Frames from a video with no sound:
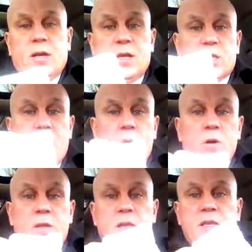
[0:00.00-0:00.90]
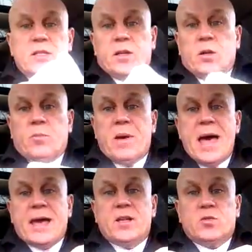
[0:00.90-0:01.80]
It's got one of these little
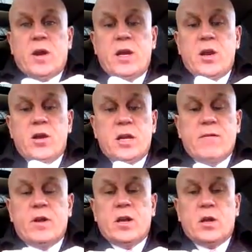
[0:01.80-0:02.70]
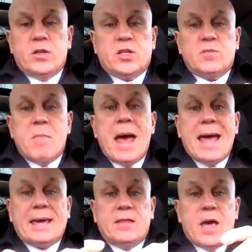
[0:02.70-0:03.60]
packets right here. You give it a good
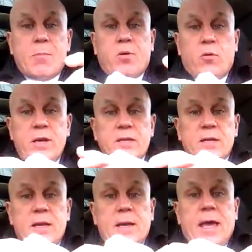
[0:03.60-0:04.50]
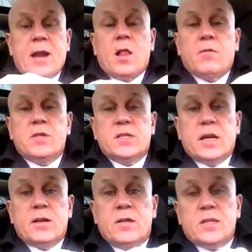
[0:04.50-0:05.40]
smack at that point, and all of a
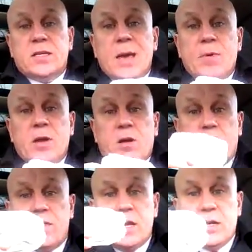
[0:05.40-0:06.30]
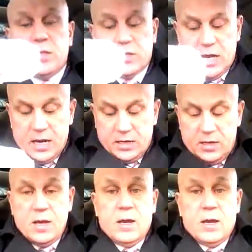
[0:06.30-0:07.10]
sudden this chemical on the inside